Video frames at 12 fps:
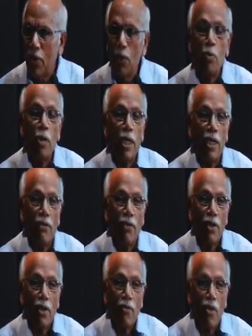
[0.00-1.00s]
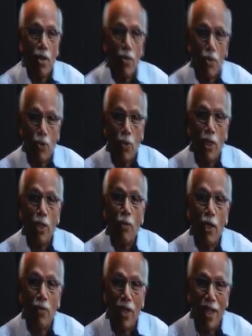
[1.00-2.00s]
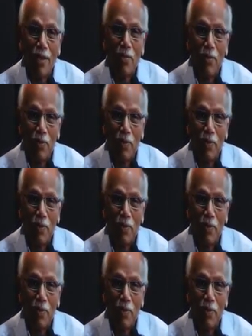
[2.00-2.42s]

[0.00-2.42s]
Would you believe? Copies were sold in 1 week.